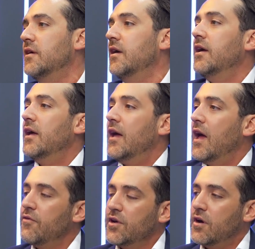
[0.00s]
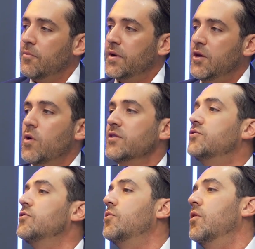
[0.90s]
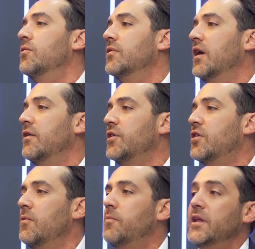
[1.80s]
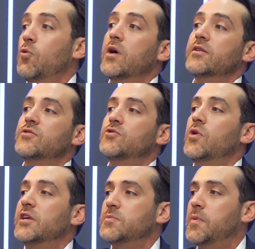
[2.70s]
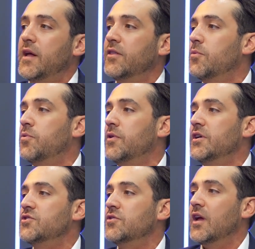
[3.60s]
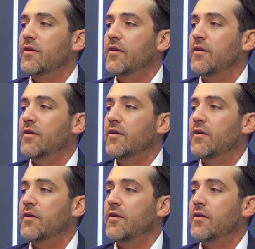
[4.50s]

Sure. Yeah. Every company wants to grow. Yeah. Every company wants to expand operation.